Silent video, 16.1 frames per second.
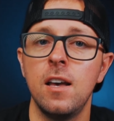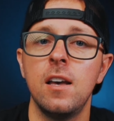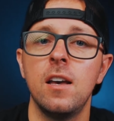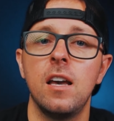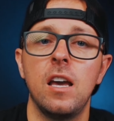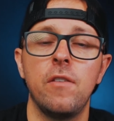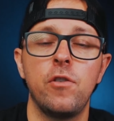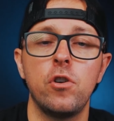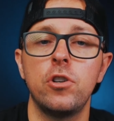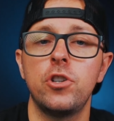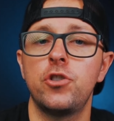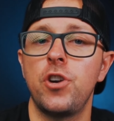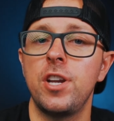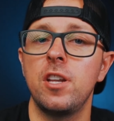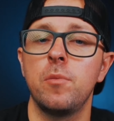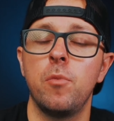If you're
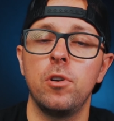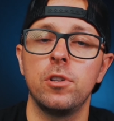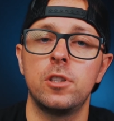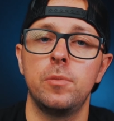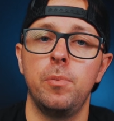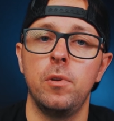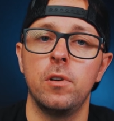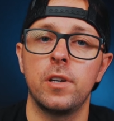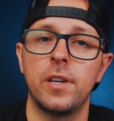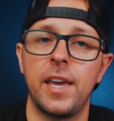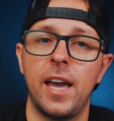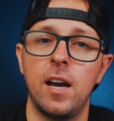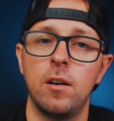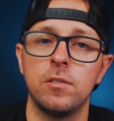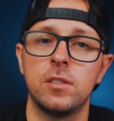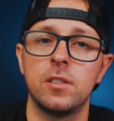trading multiple
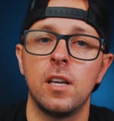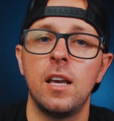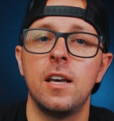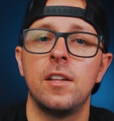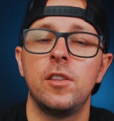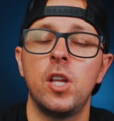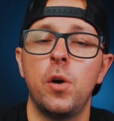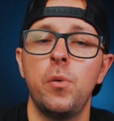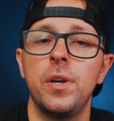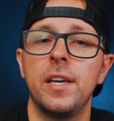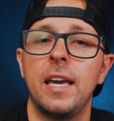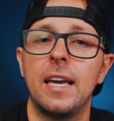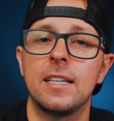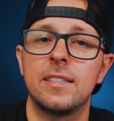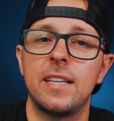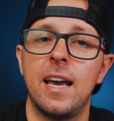accounts, knowing
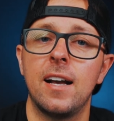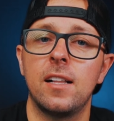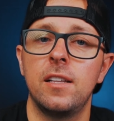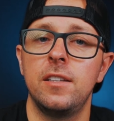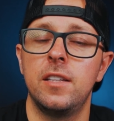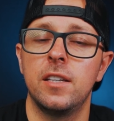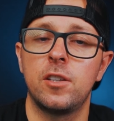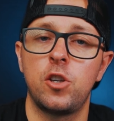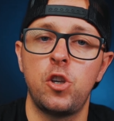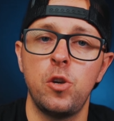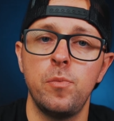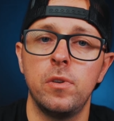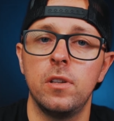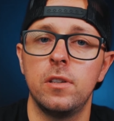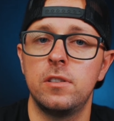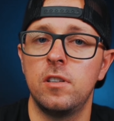exactly the
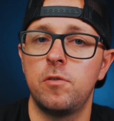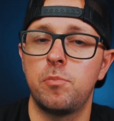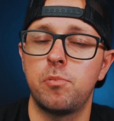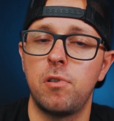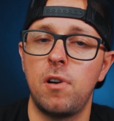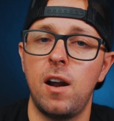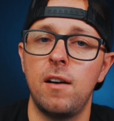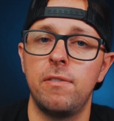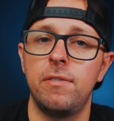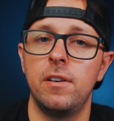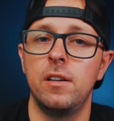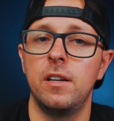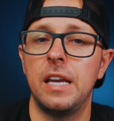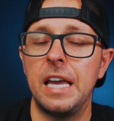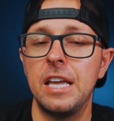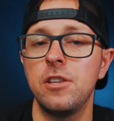cumulative
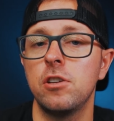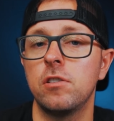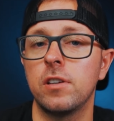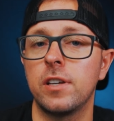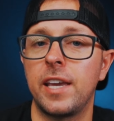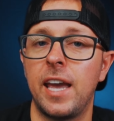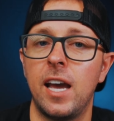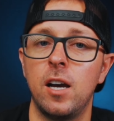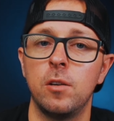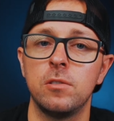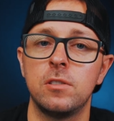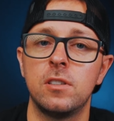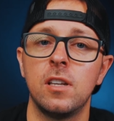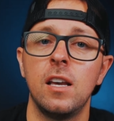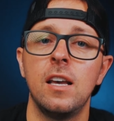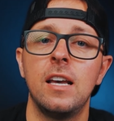profit in your accounts
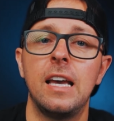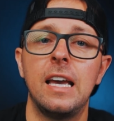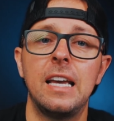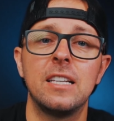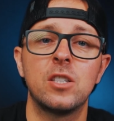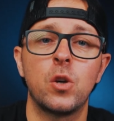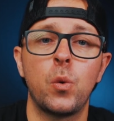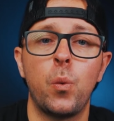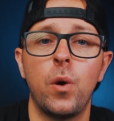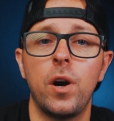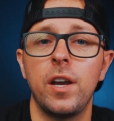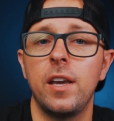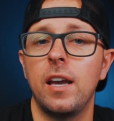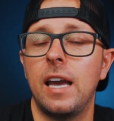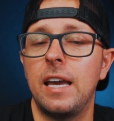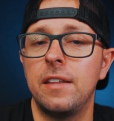is
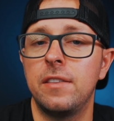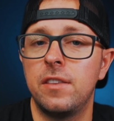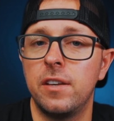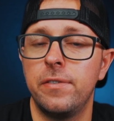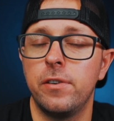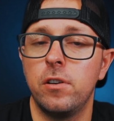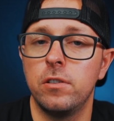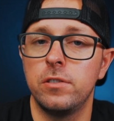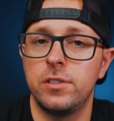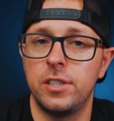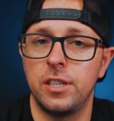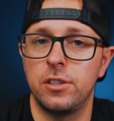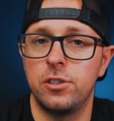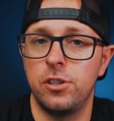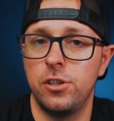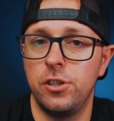quite a difficult thing
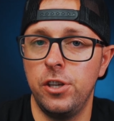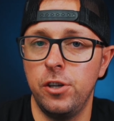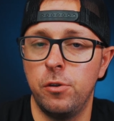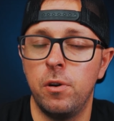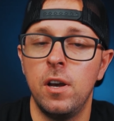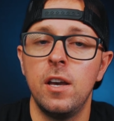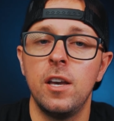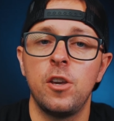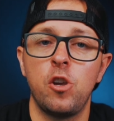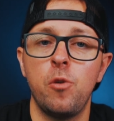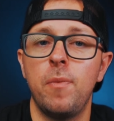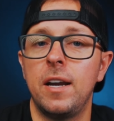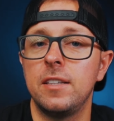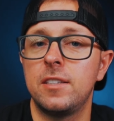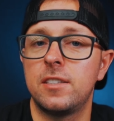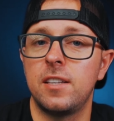to do. You
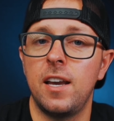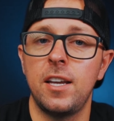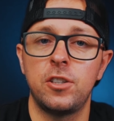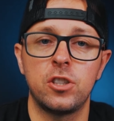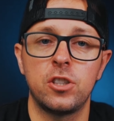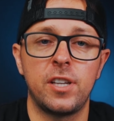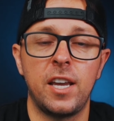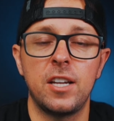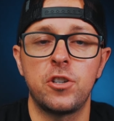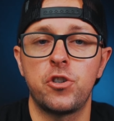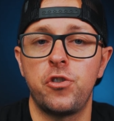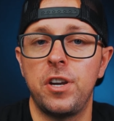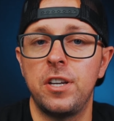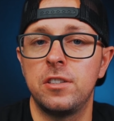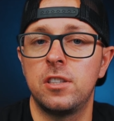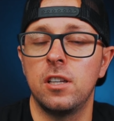might say just get
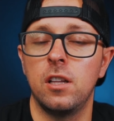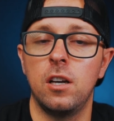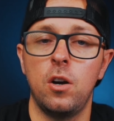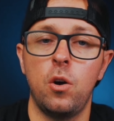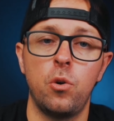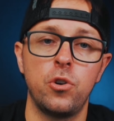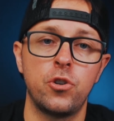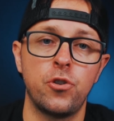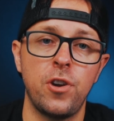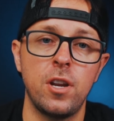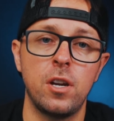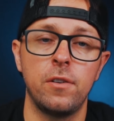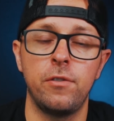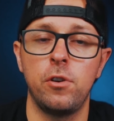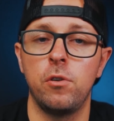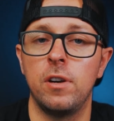TradeZilla or
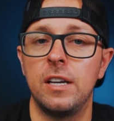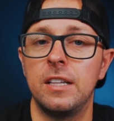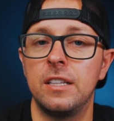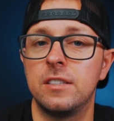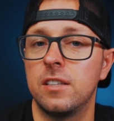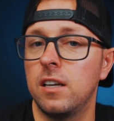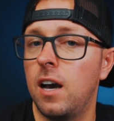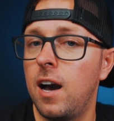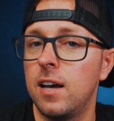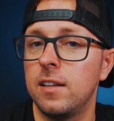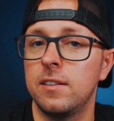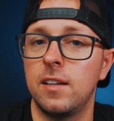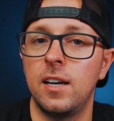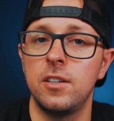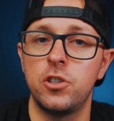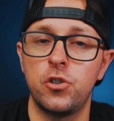TraderView. It's an
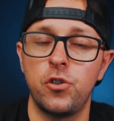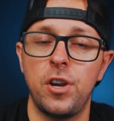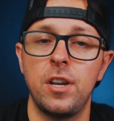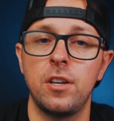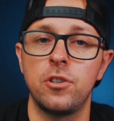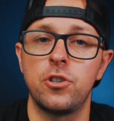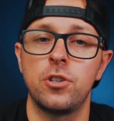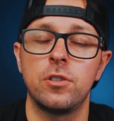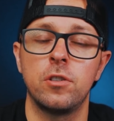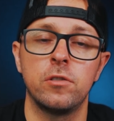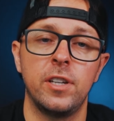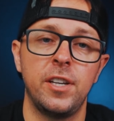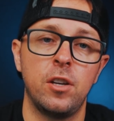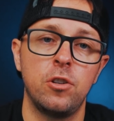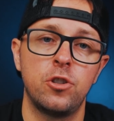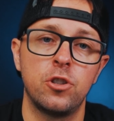online trading journal that you
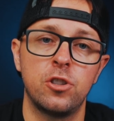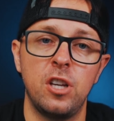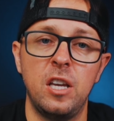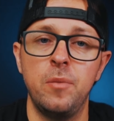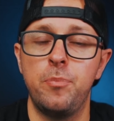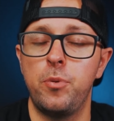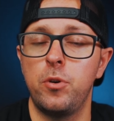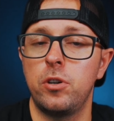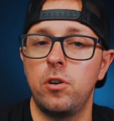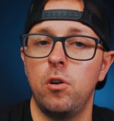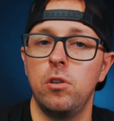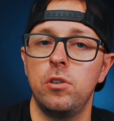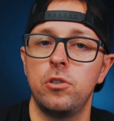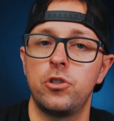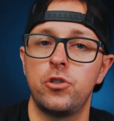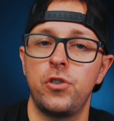could just import all
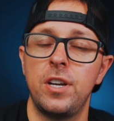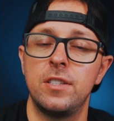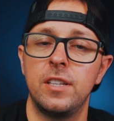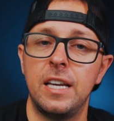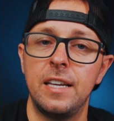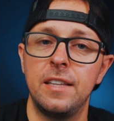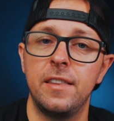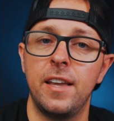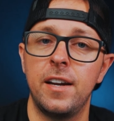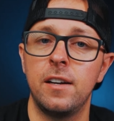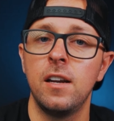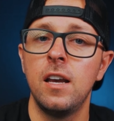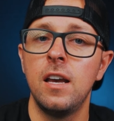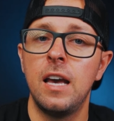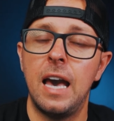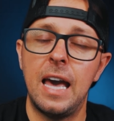your trades in there
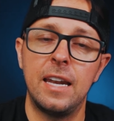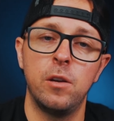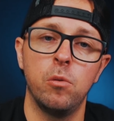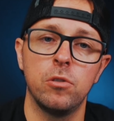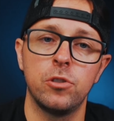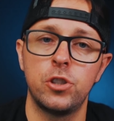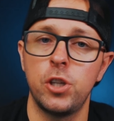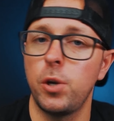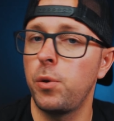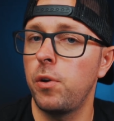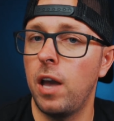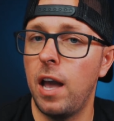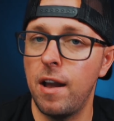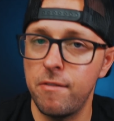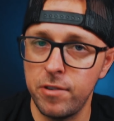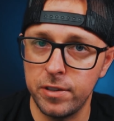and it will show you
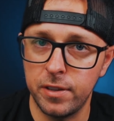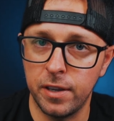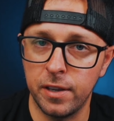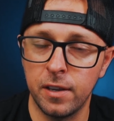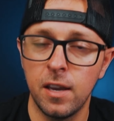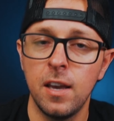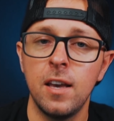everything.